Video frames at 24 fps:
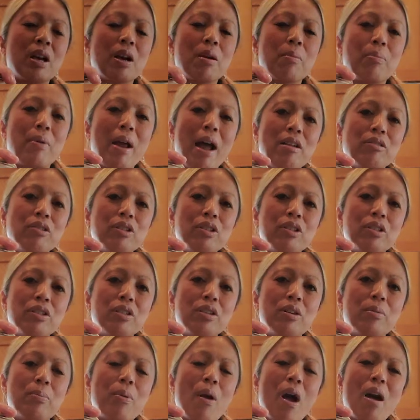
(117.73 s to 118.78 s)
Brown
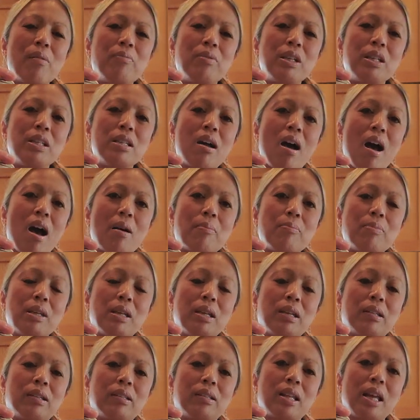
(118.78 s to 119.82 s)
sugar, probably not,
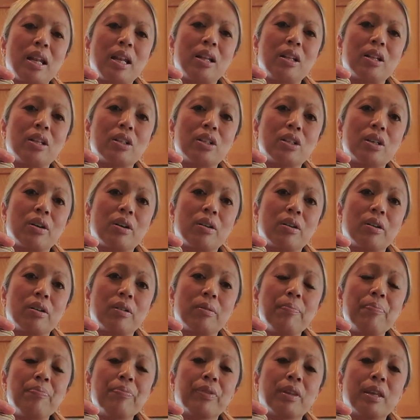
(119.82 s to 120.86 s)
because then it'll
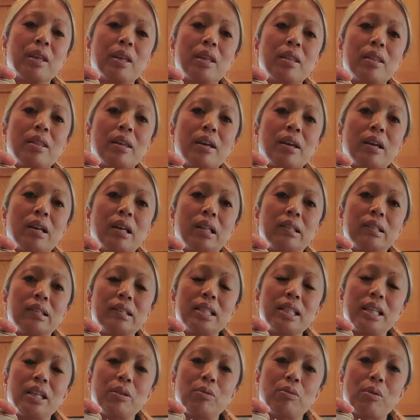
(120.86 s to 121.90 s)
turn the
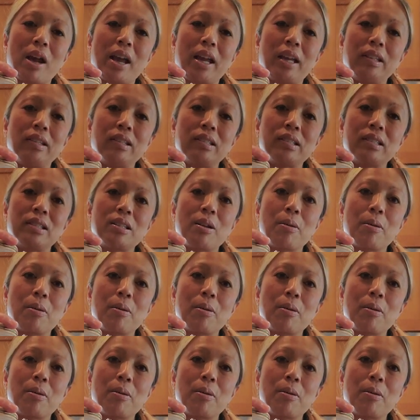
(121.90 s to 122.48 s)
sticky rice